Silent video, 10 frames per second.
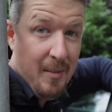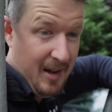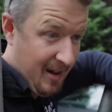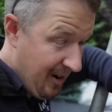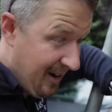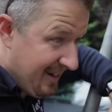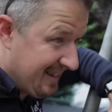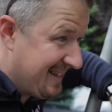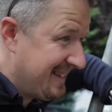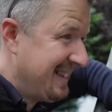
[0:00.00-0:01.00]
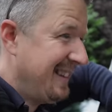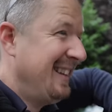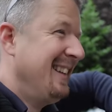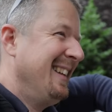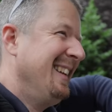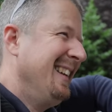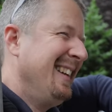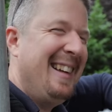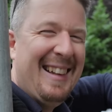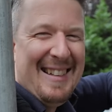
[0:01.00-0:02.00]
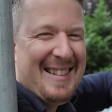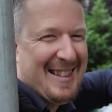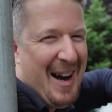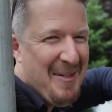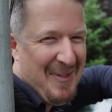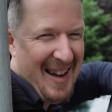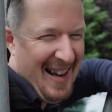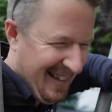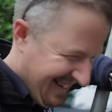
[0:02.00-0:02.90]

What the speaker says: because... Stop it!